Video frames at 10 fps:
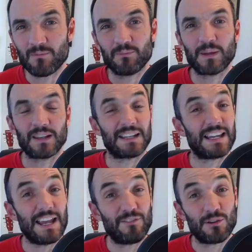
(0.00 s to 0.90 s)
But
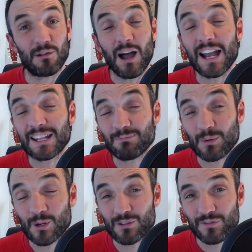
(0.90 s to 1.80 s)
if you like
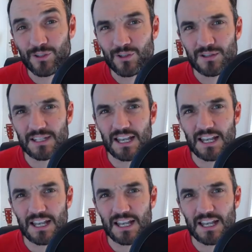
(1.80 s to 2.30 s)
book reviews,